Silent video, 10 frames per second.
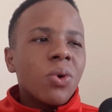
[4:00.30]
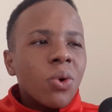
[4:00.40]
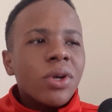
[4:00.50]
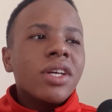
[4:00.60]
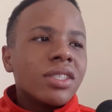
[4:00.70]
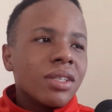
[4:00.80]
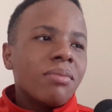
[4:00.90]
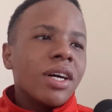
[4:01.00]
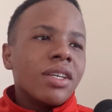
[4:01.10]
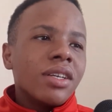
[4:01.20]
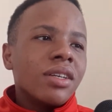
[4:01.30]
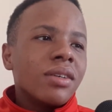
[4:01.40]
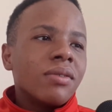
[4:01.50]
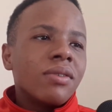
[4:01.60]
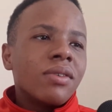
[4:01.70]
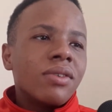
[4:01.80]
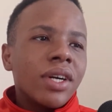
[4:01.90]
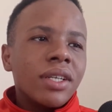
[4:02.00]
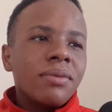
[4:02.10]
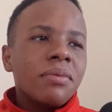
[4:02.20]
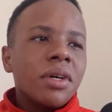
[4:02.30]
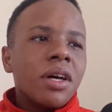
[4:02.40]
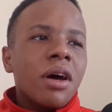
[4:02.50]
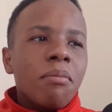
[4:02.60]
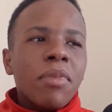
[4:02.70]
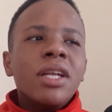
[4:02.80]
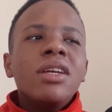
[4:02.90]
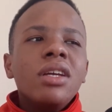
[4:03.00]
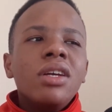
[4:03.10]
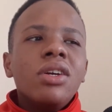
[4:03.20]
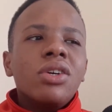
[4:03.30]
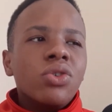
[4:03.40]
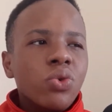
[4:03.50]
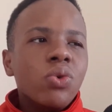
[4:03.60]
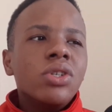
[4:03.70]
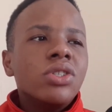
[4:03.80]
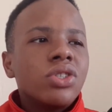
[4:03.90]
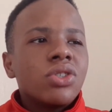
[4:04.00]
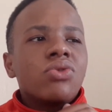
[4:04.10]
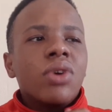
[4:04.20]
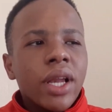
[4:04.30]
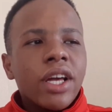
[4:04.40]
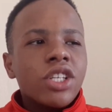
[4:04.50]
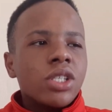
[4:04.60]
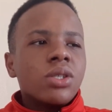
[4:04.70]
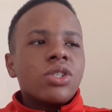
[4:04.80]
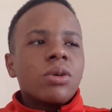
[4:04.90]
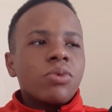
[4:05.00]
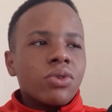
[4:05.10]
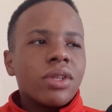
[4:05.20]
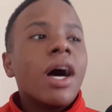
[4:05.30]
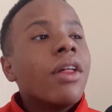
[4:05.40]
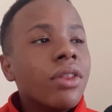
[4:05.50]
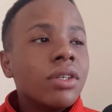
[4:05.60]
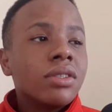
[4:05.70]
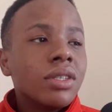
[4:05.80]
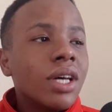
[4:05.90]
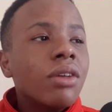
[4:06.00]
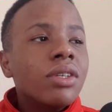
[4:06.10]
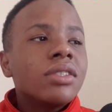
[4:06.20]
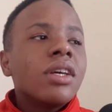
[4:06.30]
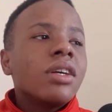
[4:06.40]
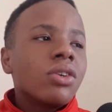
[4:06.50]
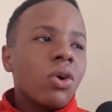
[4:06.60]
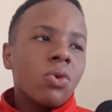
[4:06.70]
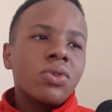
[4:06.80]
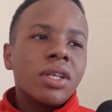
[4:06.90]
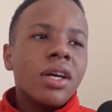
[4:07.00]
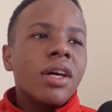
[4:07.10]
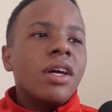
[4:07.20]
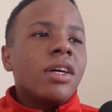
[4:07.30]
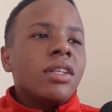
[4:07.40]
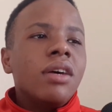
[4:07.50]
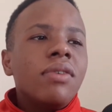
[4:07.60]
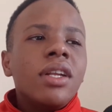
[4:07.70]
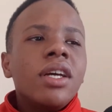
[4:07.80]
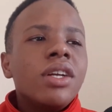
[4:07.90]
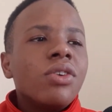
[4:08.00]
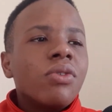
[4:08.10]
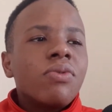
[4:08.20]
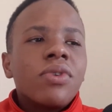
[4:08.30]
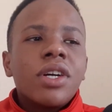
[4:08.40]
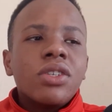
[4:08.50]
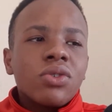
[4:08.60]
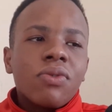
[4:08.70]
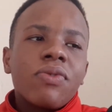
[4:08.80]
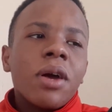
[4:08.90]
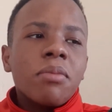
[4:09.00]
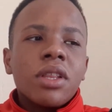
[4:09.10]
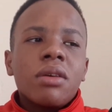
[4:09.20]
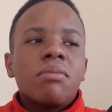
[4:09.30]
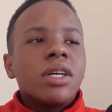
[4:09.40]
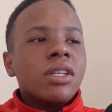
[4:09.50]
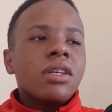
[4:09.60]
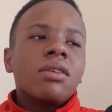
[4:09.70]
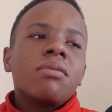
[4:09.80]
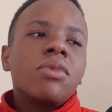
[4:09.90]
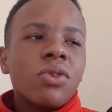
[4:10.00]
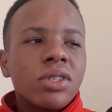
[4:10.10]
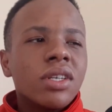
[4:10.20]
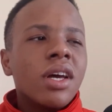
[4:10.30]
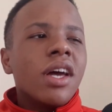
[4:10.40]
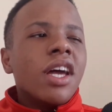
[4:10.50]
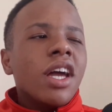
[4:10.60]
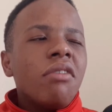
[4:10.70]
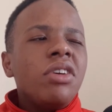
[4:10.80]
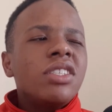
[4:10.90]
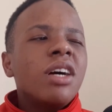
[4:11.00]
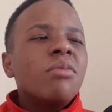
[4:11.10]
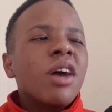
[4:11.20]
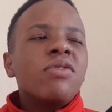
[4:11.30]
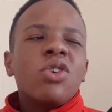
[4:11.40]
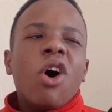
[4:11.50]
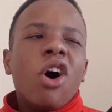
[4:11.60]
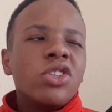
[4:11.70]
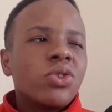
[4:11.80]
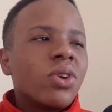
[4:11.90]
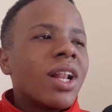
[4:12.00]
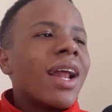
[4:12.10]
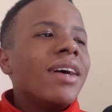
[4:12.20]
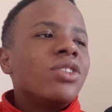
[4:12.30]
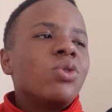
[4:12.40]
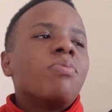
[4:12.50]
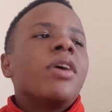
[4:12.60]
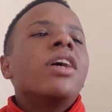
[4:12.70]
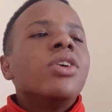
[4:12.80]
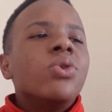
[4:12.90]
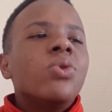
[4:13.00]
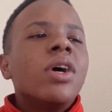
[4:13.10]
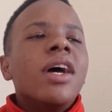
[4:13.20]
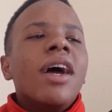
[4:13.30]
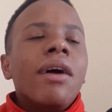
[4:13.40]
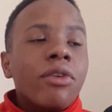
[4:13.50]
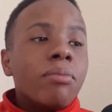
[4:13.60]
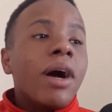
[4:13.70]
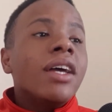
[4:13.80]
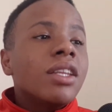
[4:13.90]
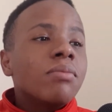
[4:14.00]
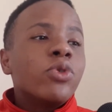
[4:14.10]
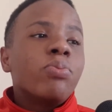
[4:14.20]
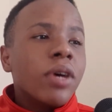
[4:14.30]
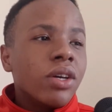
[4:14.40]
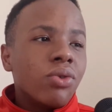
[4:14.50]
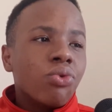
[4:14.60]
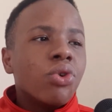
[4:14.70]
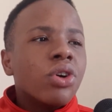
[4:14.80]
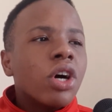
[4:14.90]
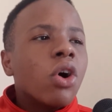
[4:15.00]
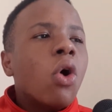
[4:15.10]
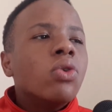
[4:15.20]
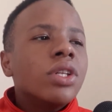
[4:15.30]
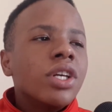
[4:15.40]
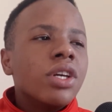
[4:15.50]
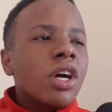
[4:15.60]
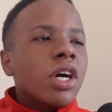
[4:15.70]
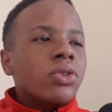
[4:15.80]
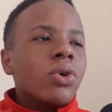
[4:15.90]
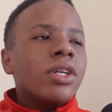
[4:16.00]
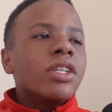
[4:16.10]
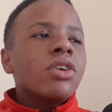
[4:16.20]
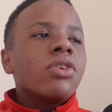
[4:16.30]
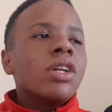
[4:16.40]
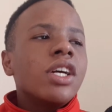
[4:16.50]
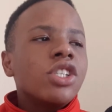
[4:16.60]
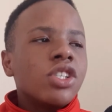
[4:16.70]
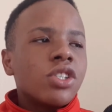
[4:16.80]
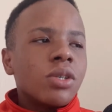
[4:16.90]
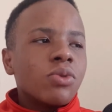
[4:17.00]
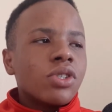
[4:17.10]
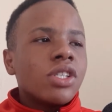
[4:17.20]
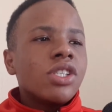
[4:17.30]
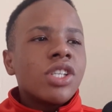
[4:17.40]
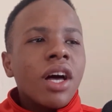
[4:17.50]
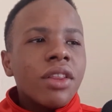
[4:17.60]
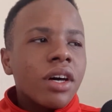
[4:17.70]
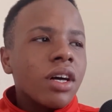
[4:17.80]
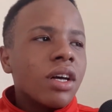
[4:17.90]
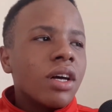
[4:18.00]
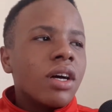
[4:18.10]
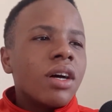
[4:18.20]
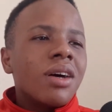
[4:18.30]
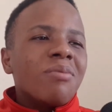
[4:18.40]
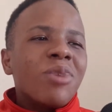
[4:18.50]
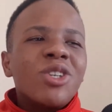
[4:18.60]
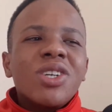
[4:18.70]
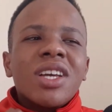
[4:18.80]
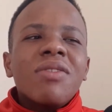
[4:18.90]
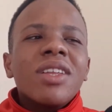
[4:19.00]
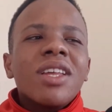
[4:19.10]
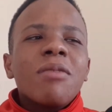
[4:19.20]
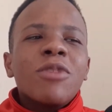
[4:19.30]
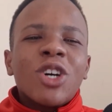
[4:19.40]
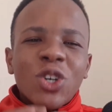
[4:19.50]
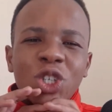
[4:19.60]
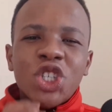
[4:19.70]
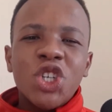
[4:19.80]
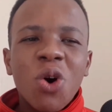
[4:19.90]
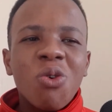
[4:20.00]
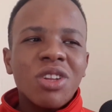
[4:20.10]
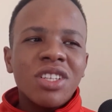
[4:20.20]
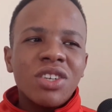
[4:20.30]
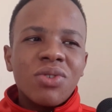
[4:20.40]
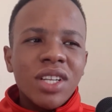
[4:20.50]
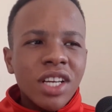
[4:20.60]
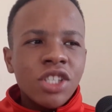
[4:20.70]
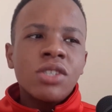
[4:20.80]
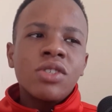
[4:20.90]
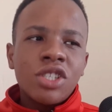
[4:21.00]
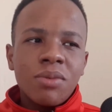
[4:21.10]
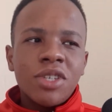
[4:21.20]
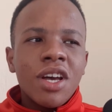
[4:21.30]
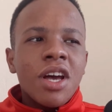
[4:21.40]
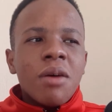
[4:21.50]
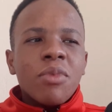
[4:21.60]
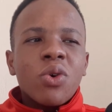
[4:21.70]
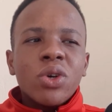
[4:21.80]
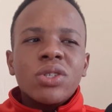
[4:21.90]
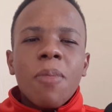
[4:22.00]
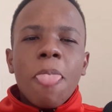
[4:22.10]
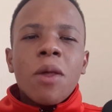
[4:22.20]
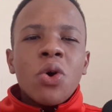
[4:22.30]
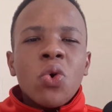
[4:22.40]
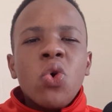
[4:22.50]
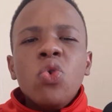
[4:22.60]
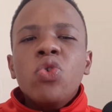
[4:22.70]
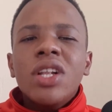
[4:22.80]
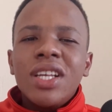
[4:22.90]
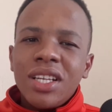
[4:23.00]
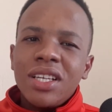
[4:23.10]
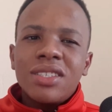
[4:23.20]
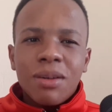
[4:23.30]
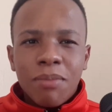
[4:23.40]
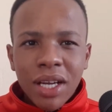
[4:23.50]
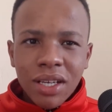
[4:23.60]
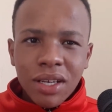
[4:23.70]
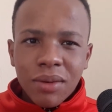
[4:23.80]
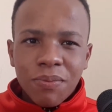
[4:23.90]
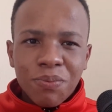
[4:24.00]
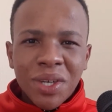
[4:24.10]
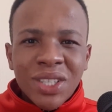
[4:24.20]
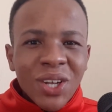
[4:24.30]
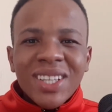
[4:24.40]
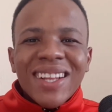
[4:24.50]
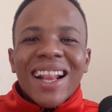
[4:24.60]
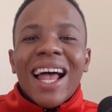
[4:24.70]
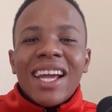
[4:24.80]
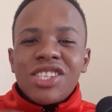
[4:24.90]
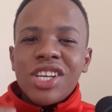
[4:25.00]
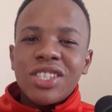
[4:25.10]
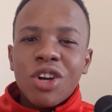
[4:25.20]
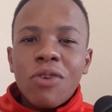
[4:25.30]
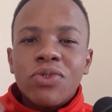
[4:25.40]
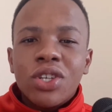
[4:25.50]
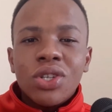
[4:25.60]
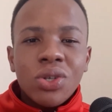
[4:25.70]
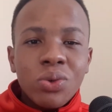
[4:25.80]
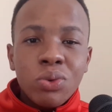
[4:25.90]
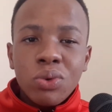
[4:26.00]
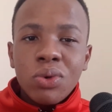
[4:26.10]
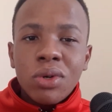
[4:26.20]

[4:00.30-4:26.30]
who needs the money, right? Money ruins relationships with others. It's how the saying goes. Never lend your friends or family money, because every time you have to ask your client to pay you and remind them to pay you, you're not only ruining the relationships with each other, but you're giving them the control in the relationships. Because who really needs the money? It's not the client chasing after you